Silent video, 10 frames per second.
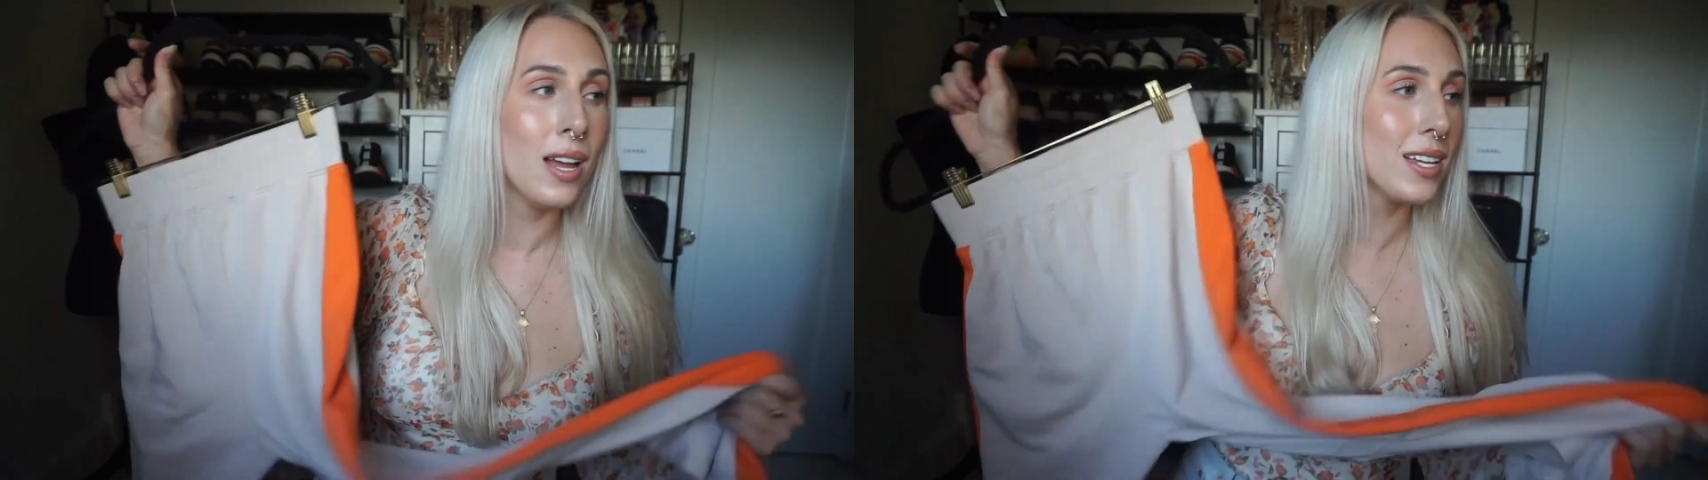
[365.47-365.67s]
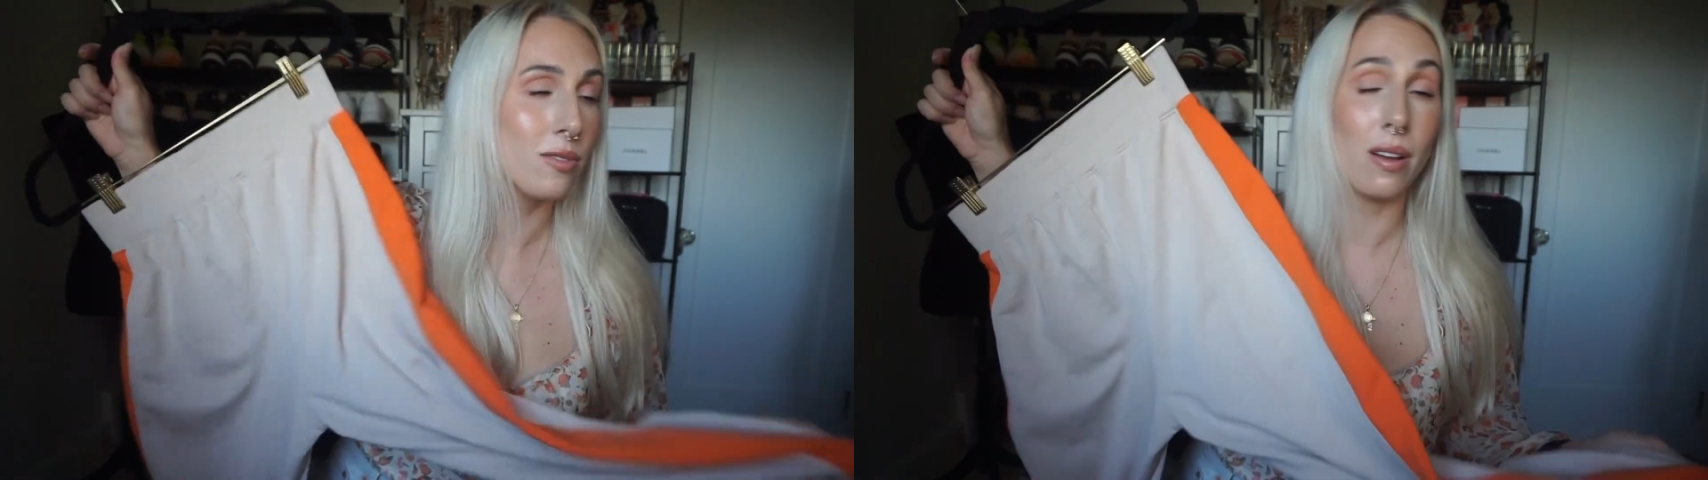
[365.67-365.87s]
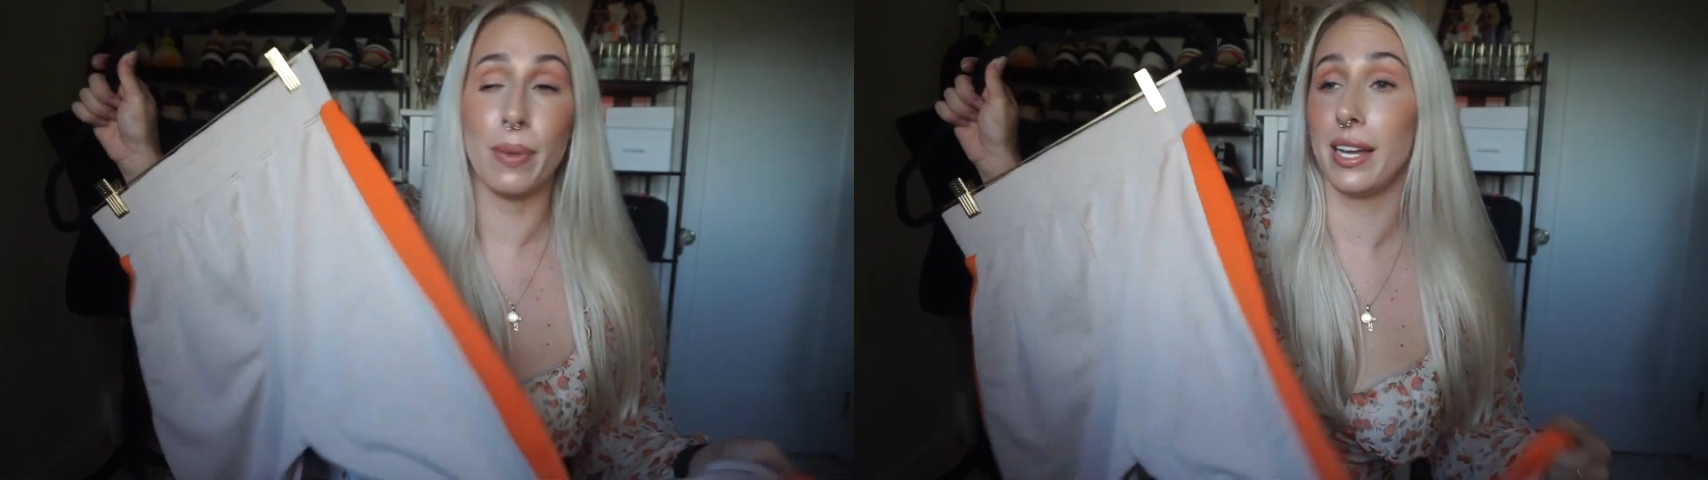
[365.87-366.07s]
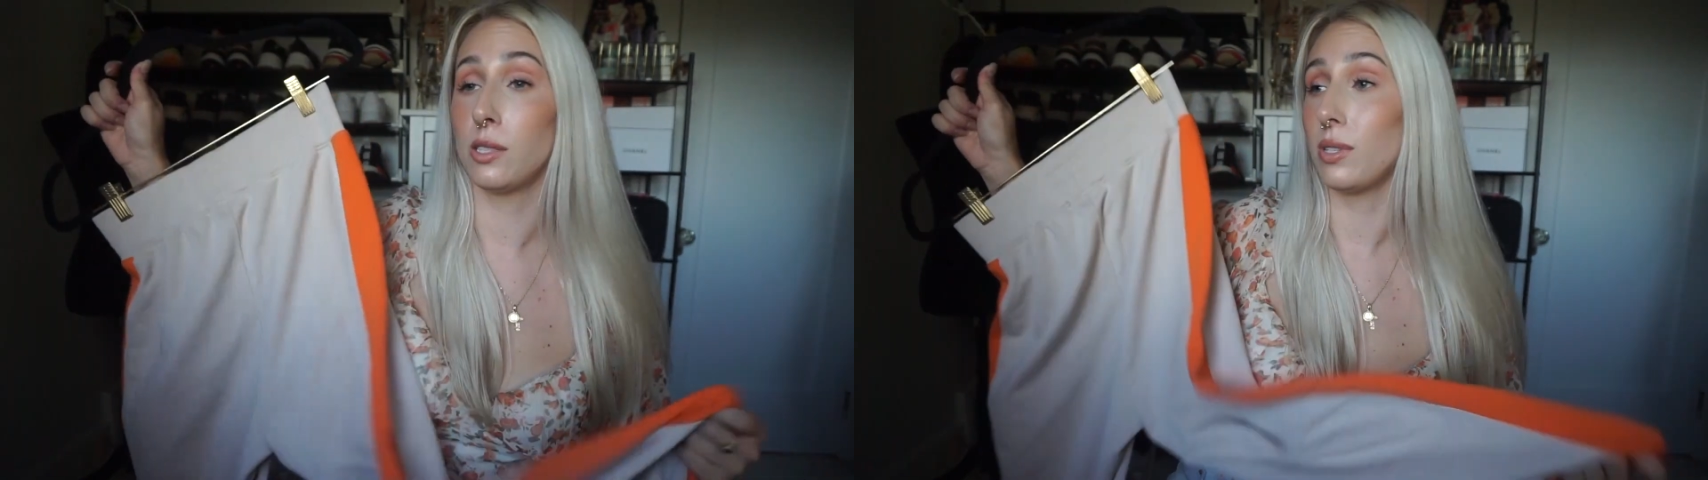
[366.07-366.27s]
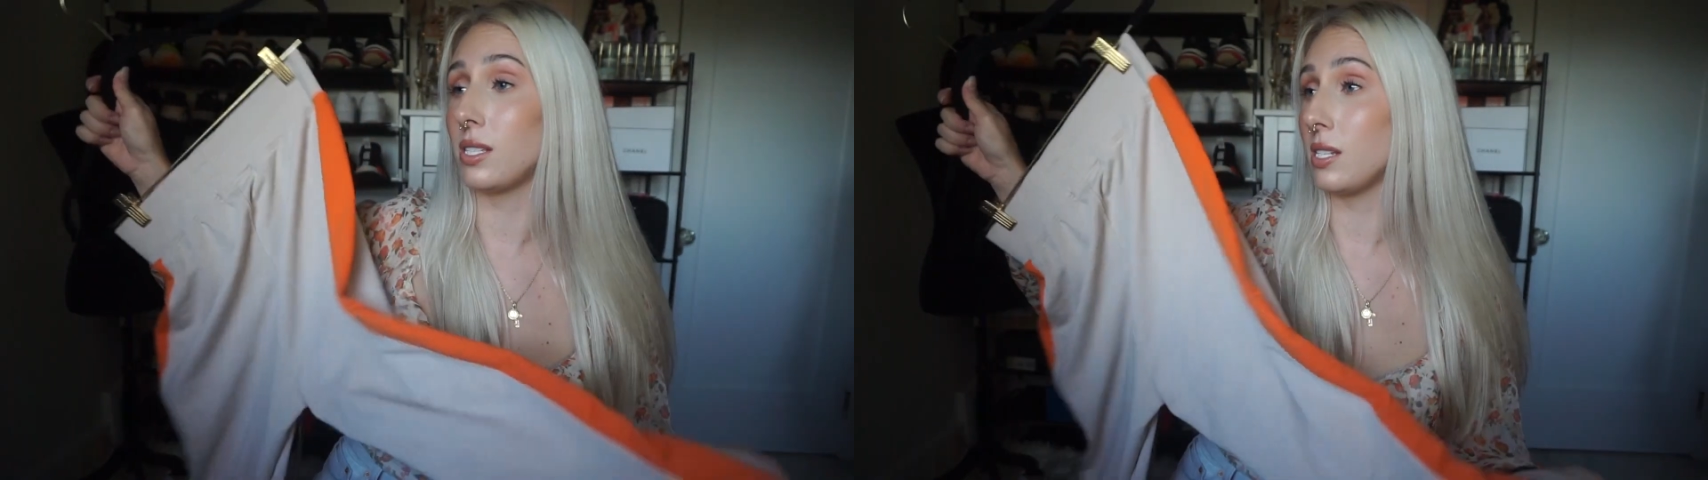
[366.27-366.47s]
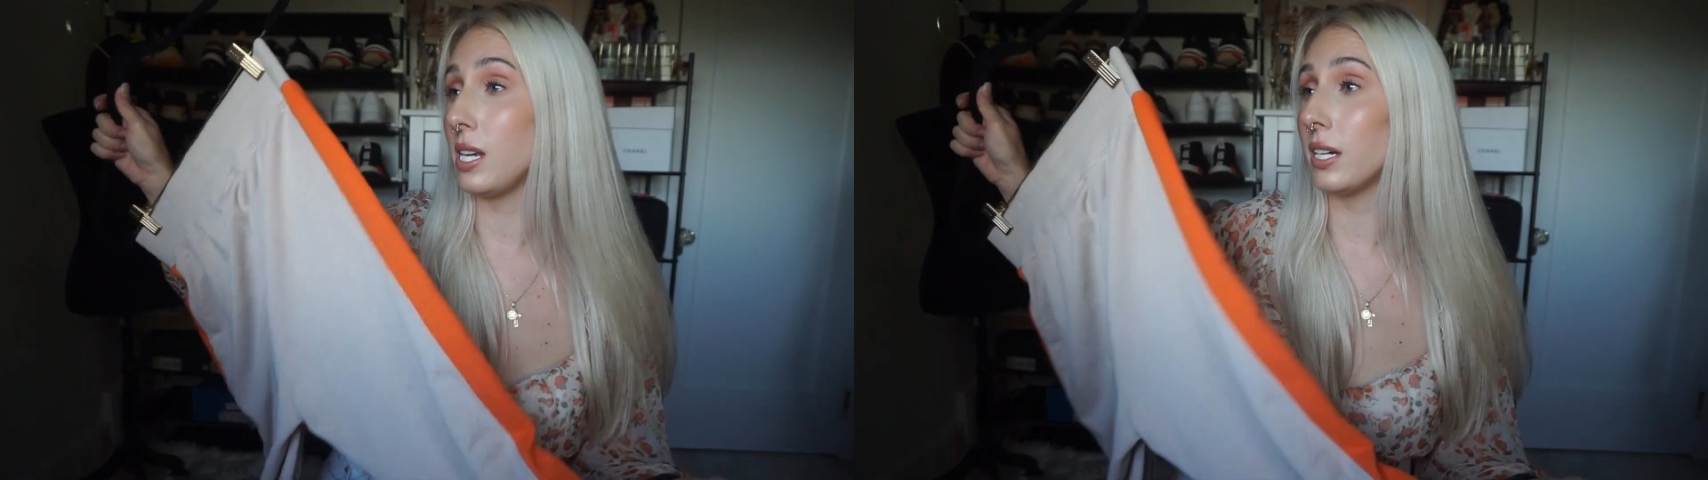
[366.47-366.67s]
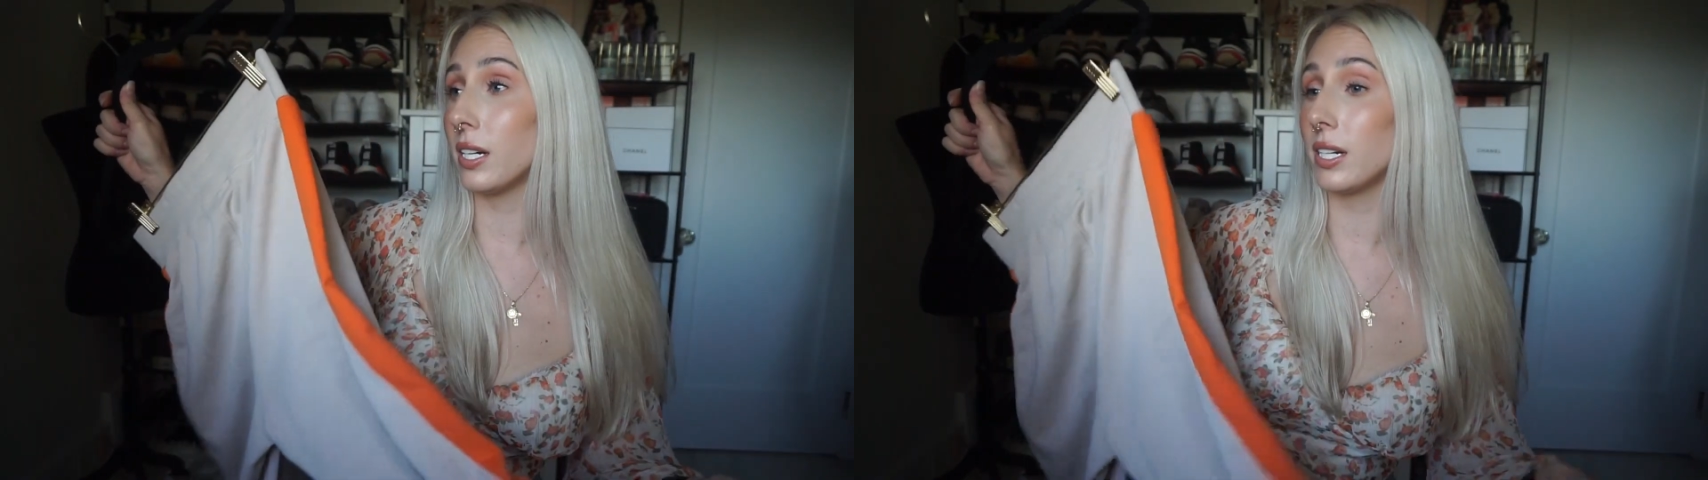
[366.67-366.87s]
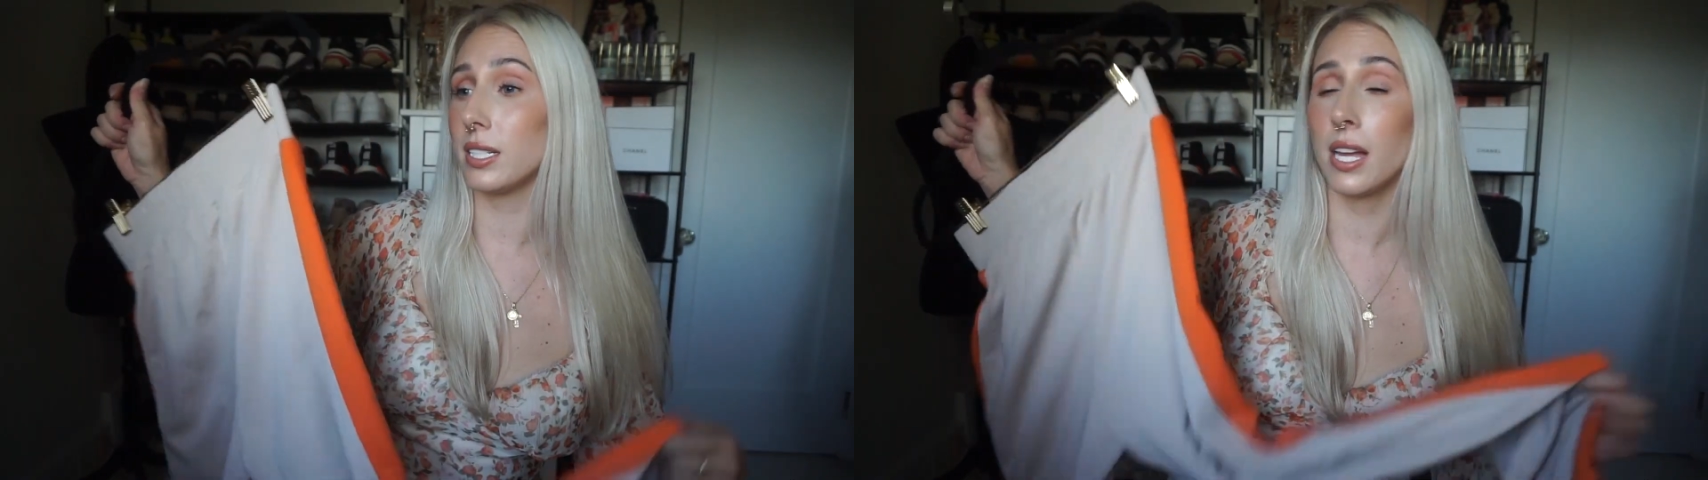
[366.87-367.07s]
sweatpants with
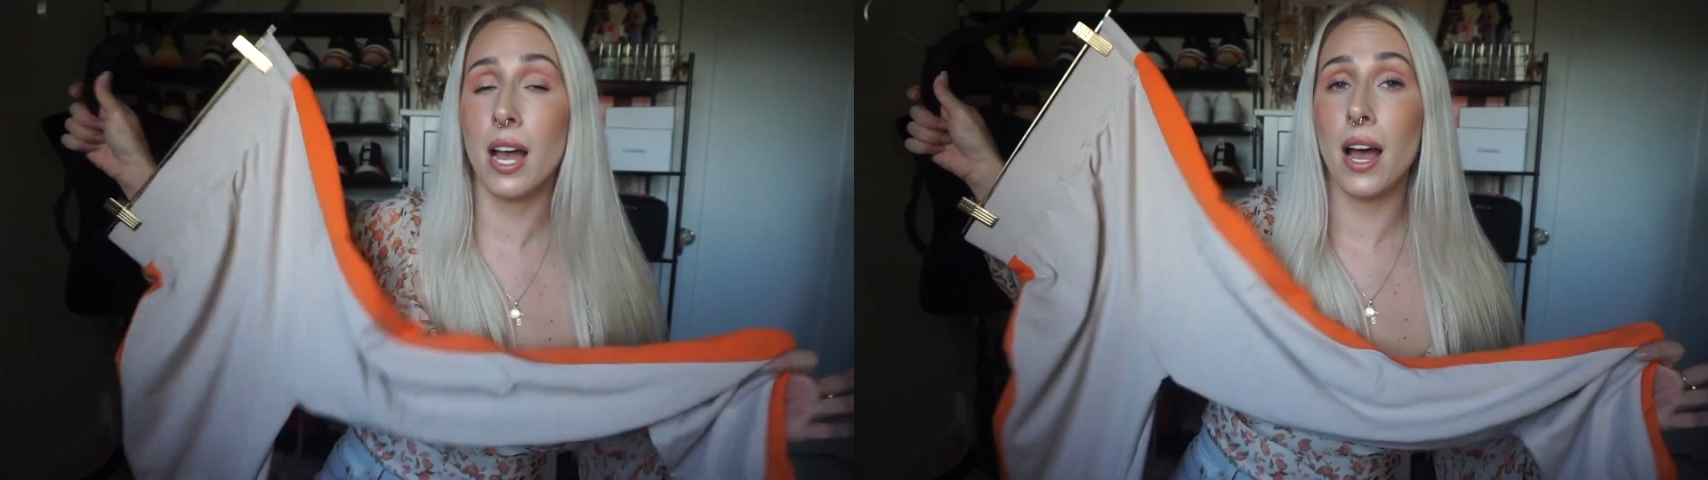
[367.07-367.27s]
sneakers.